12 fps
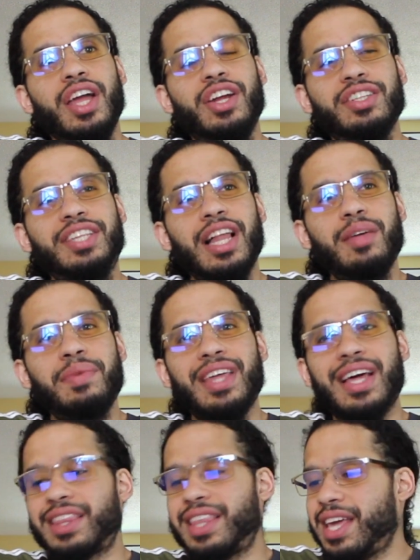you're telling me
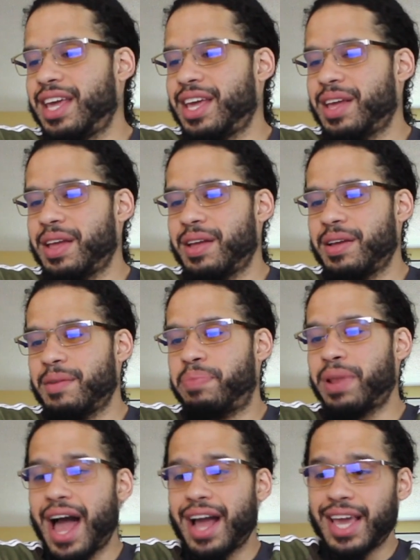that the
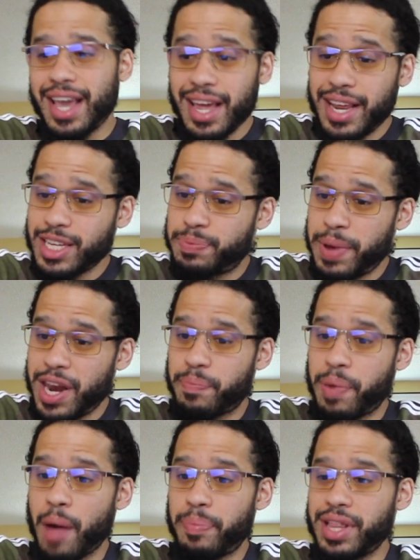black and
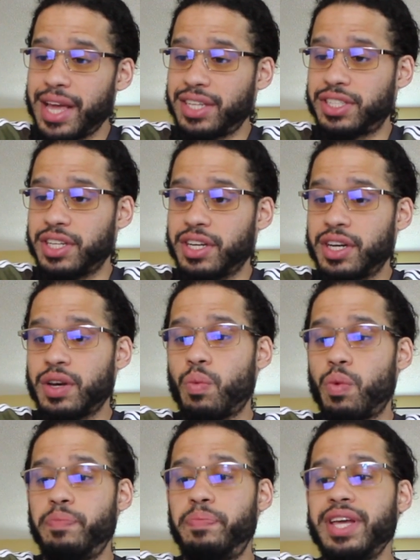Hispanic population would